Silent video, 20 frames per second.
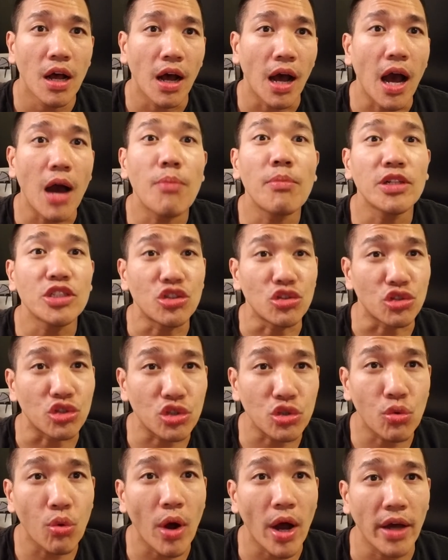how much you
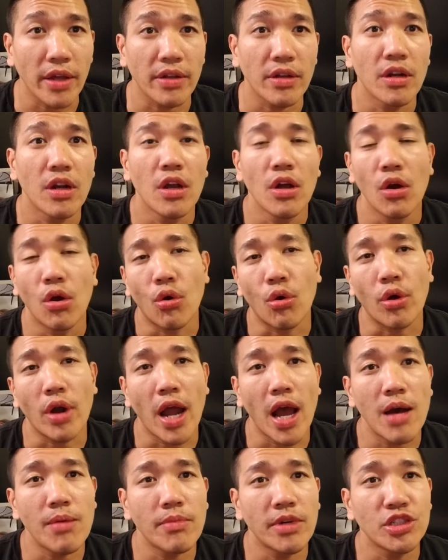squat or
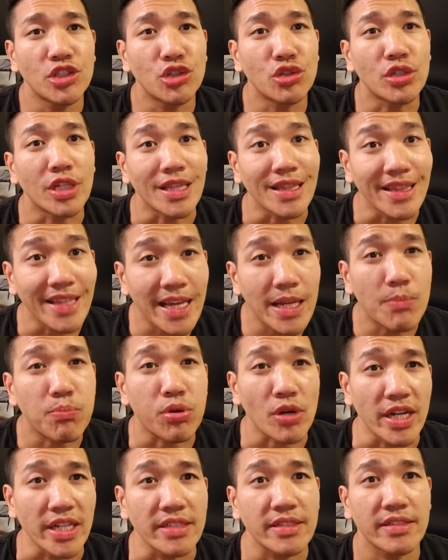how much you can leg
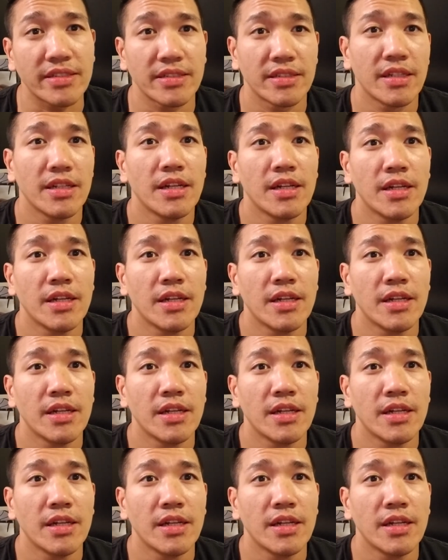press,